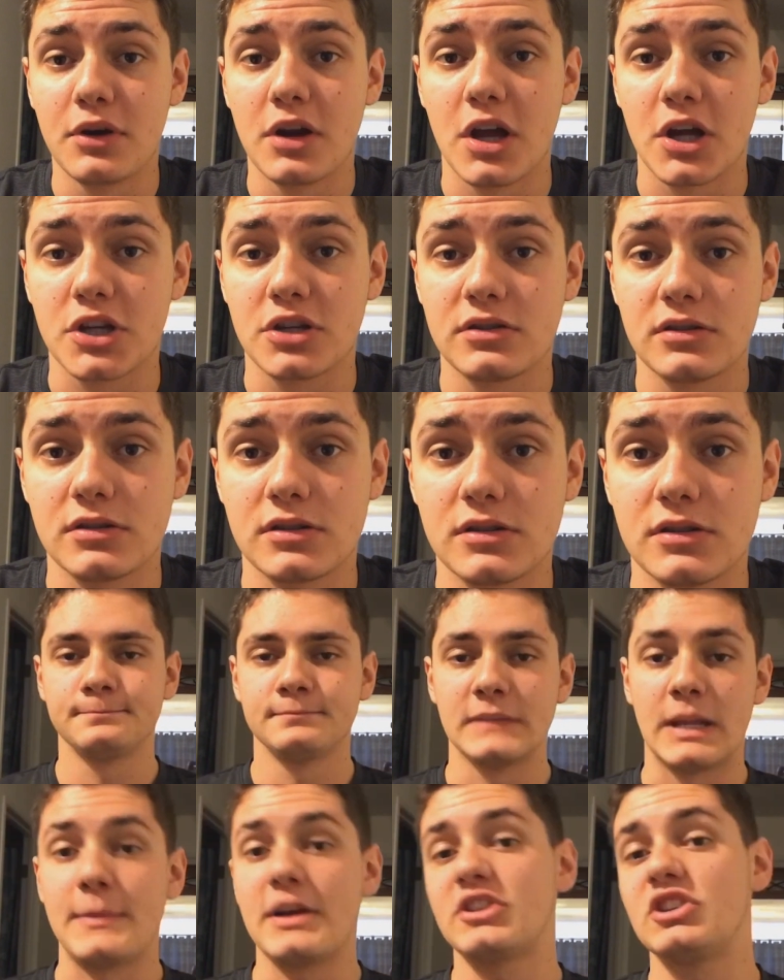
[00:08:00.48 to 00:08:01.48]
Productions.
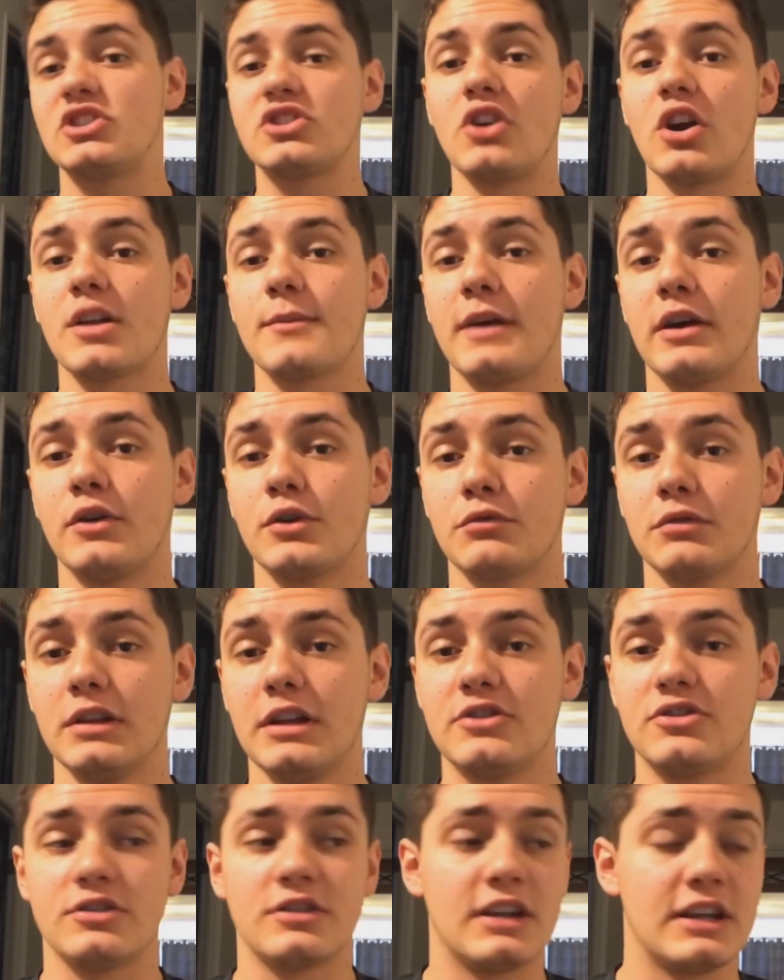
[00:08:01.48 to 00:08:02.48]
I'm actually starting my own
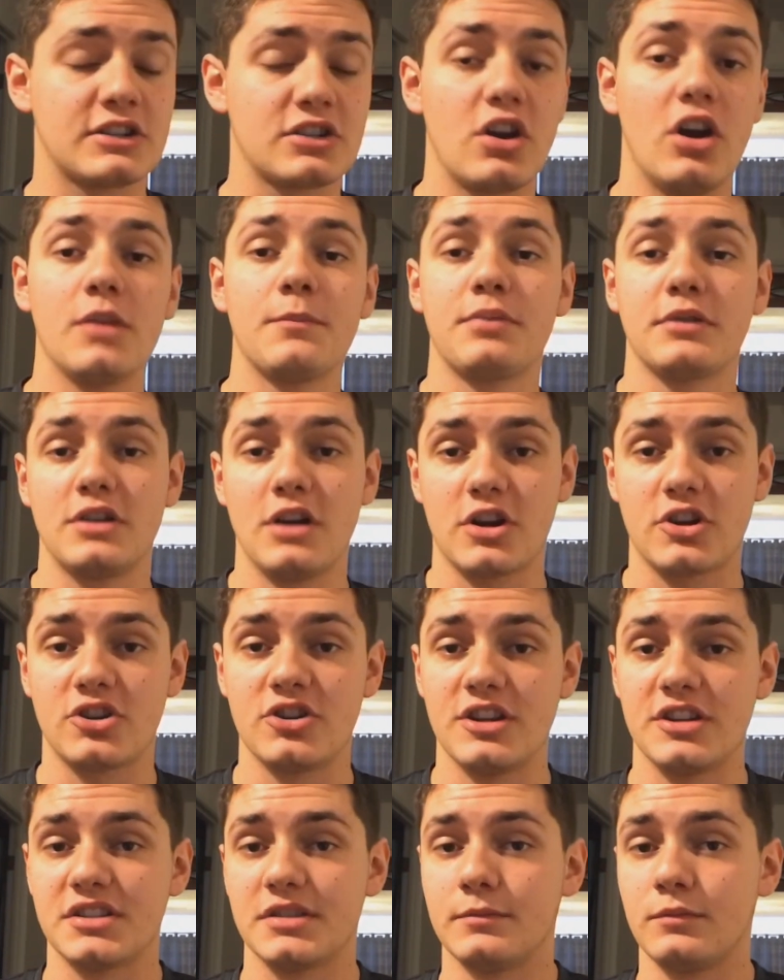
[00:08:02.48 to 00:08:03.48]
religion. It's called
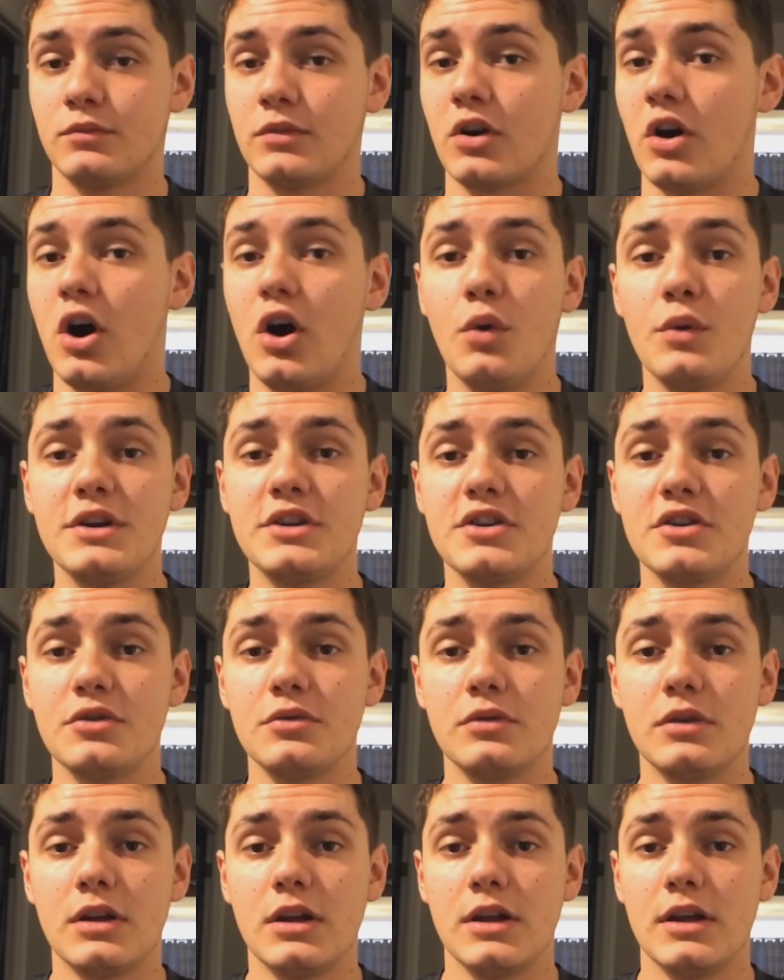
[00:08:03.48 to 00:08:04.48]
Productionism, where all we
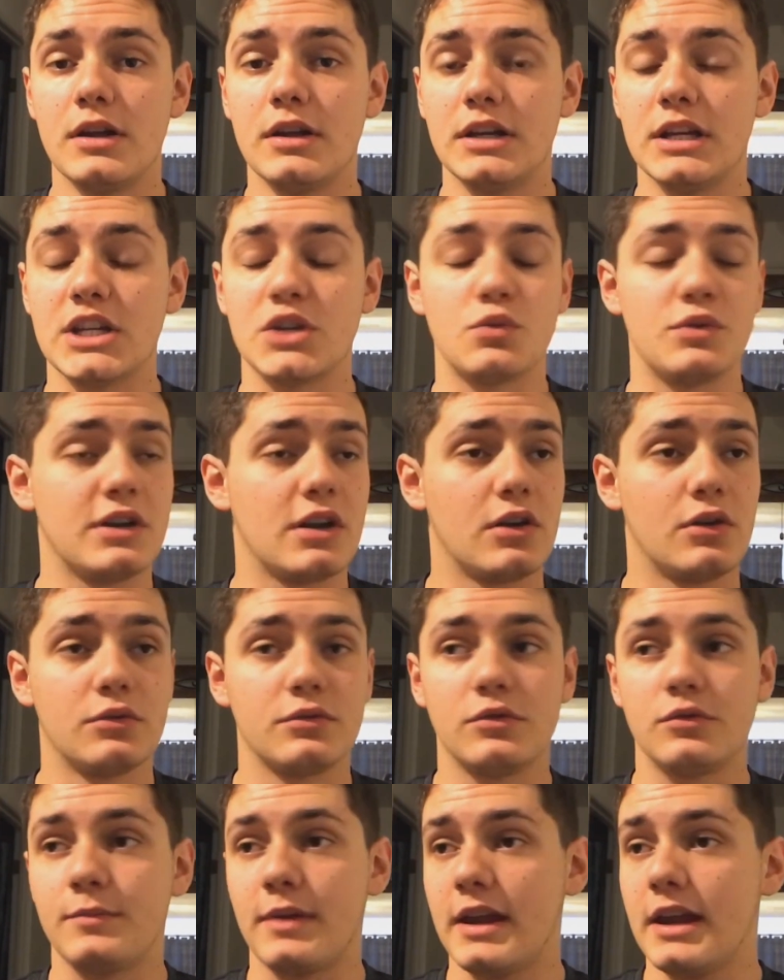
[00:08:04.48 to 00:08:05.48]
do is we
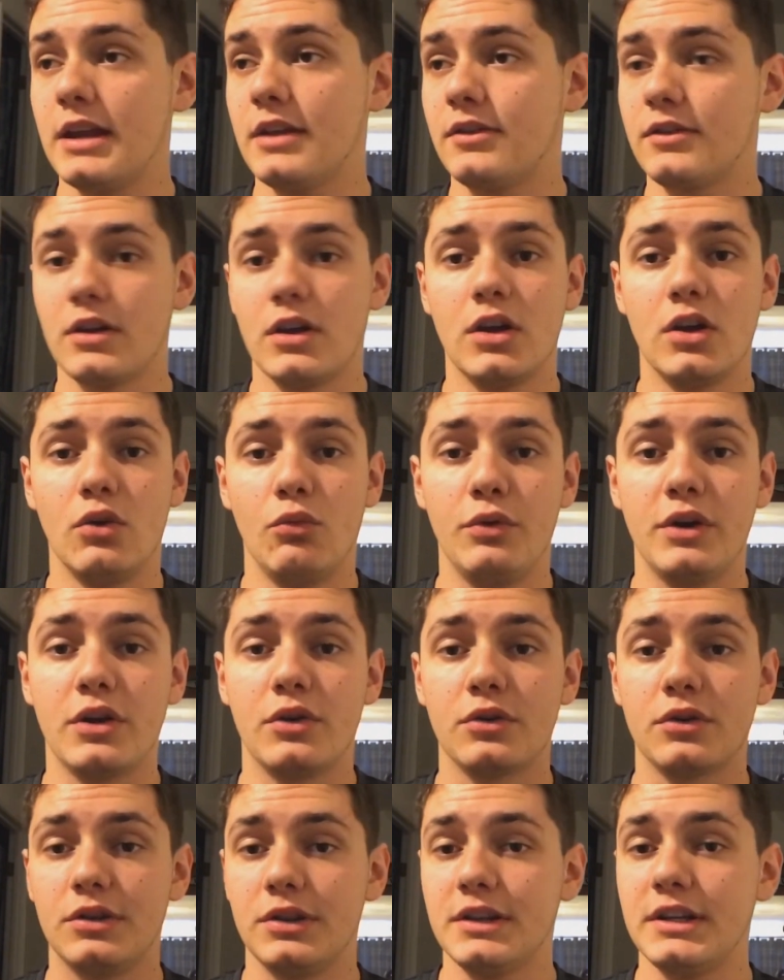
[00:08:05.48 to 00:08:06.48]
don't bathe, we
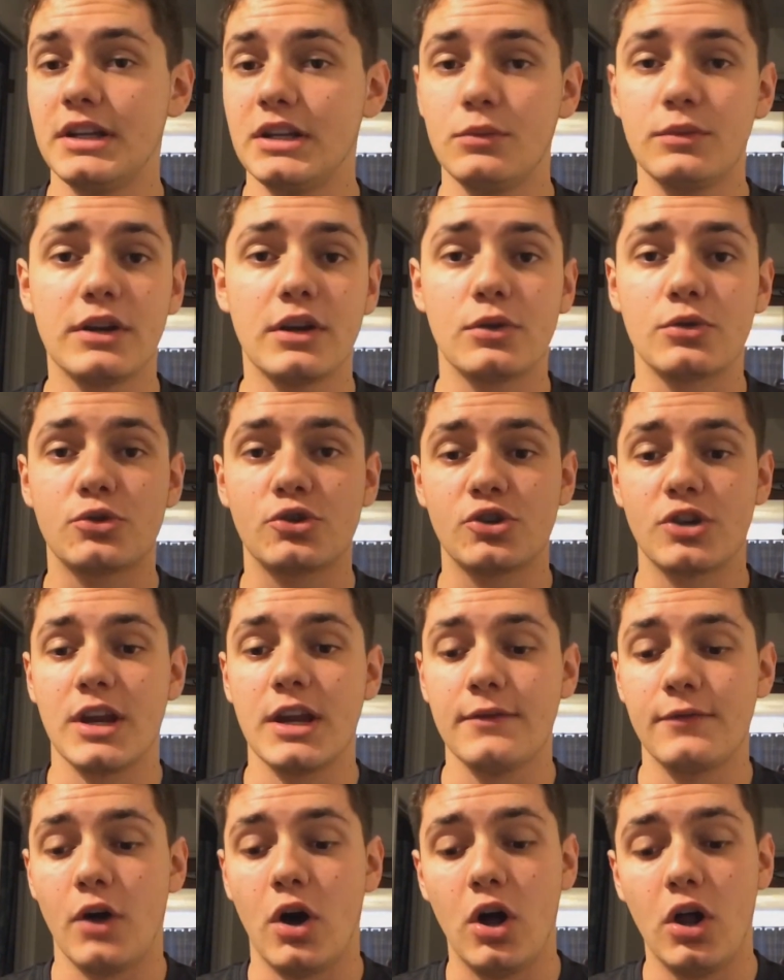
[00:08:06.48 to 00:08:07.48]
don't clean, we don't
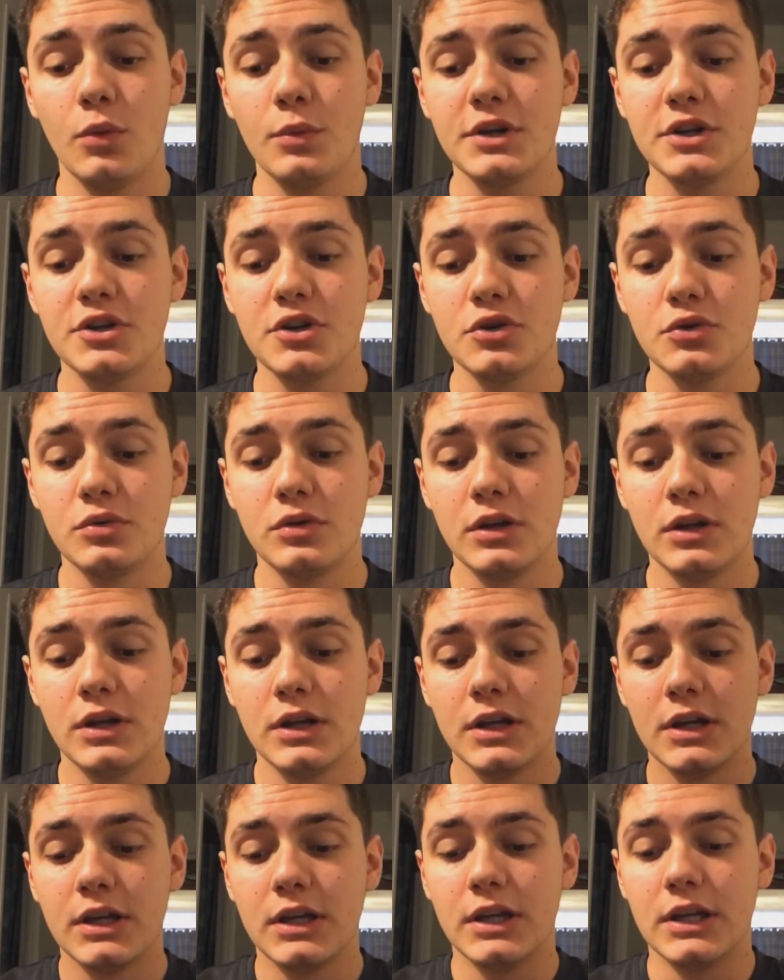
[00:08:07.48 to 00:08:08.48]
shave. All we do
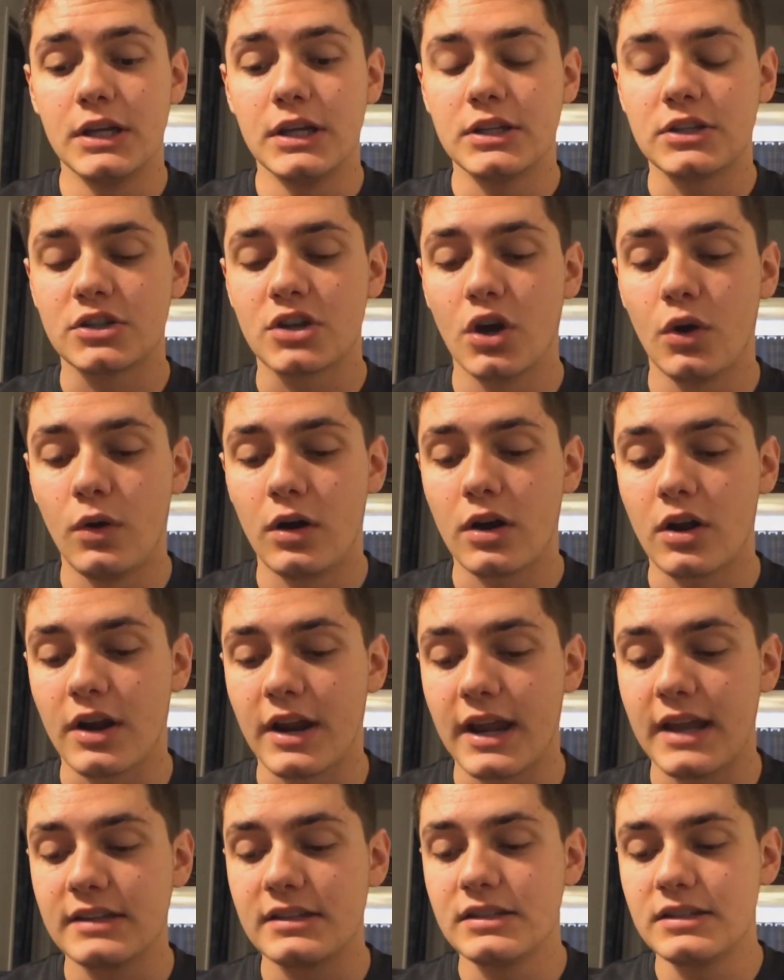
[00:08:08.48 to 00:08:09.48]
is go on our
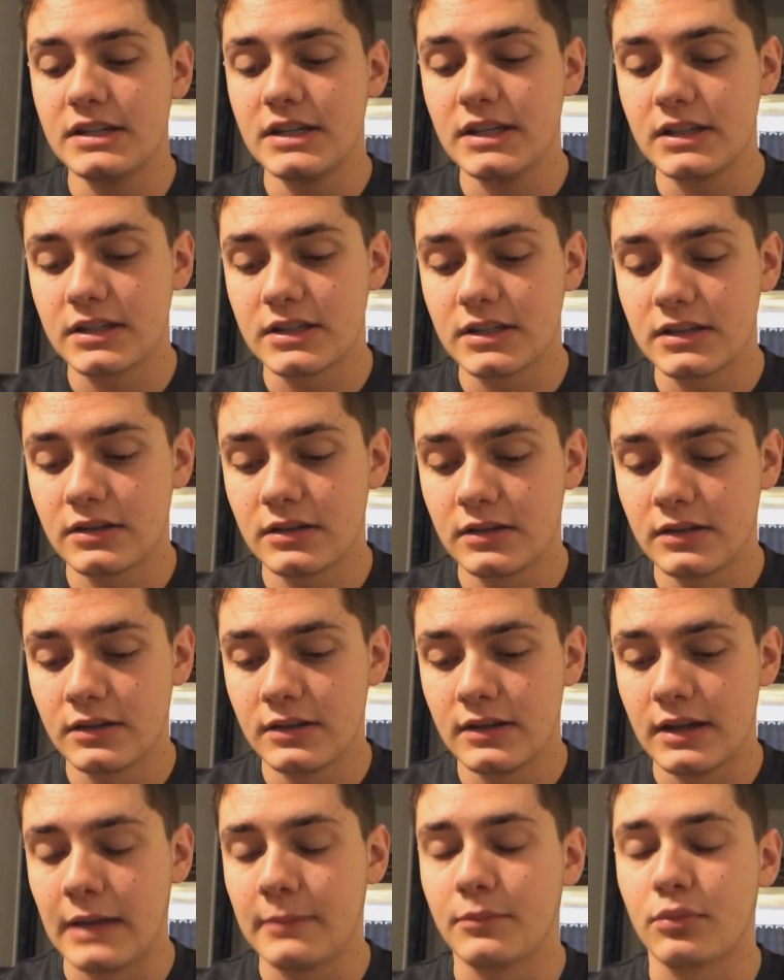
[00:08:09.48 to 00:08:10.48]
hands and knees
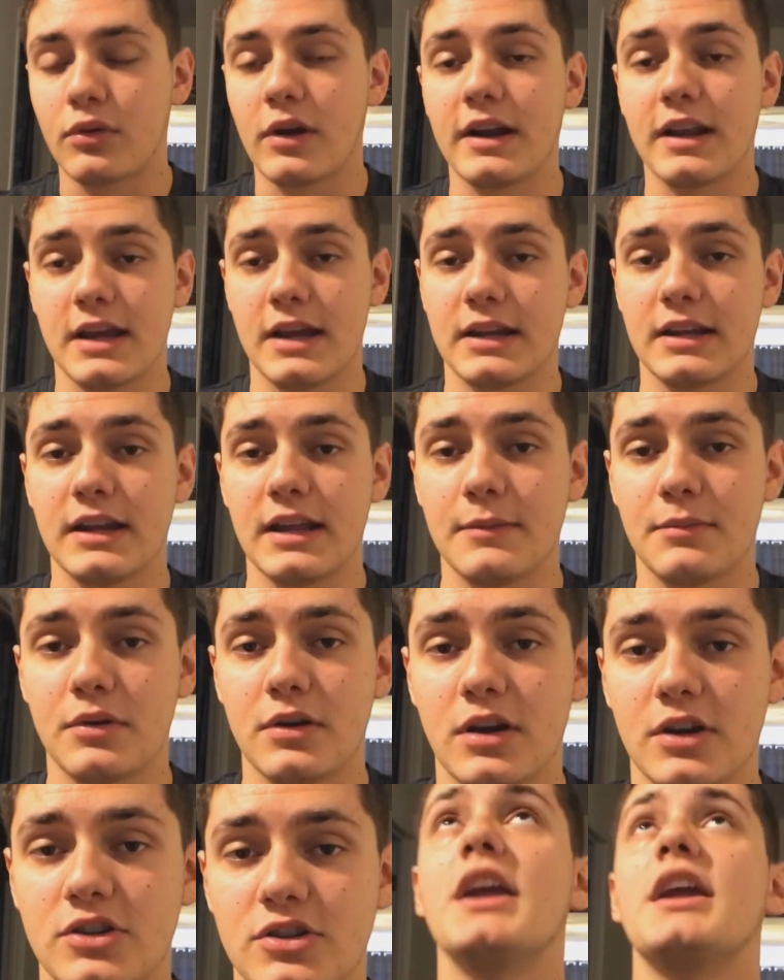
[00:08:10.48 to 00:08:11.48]
and pray to NNA
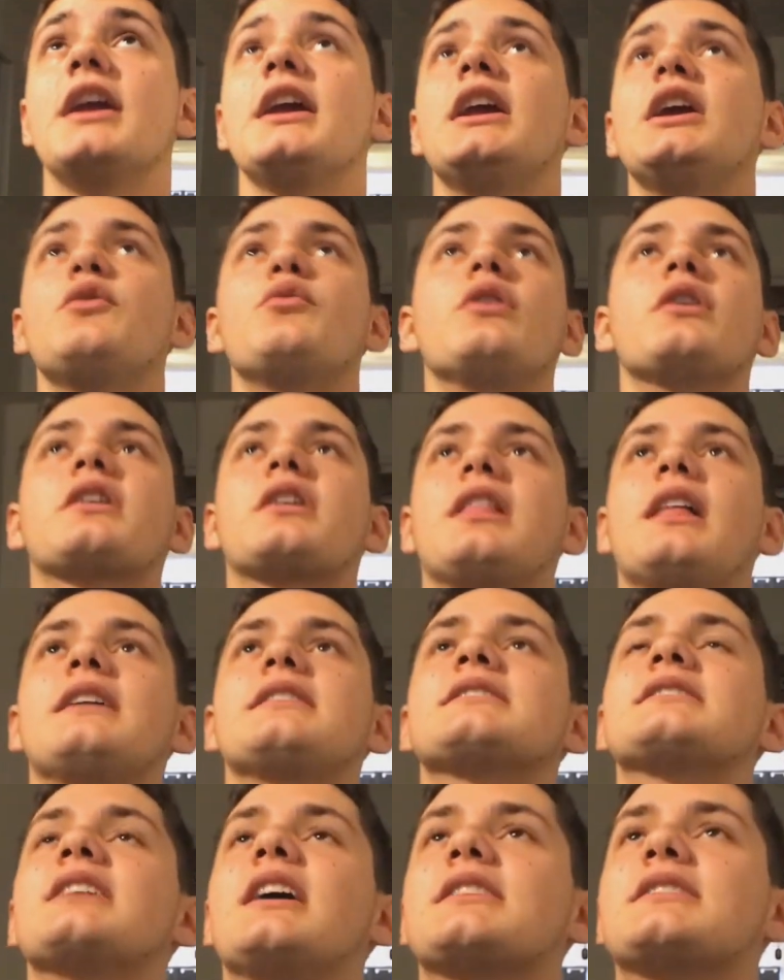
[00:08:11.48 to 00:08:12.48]
Production. He will
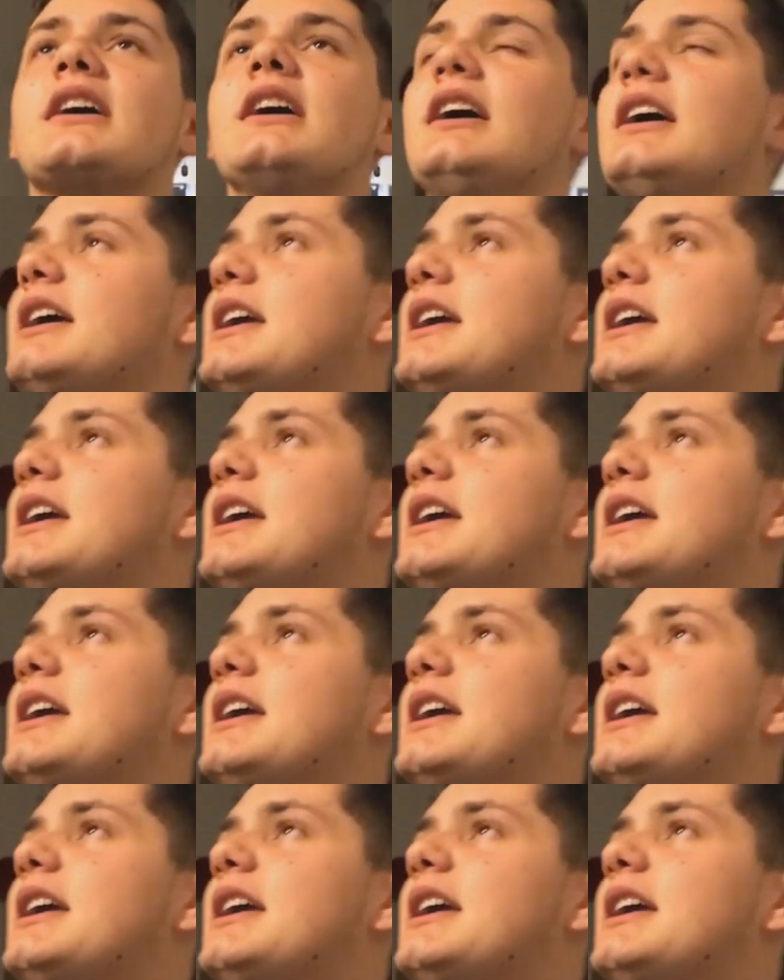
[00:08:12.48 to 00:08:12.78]
cleanse us.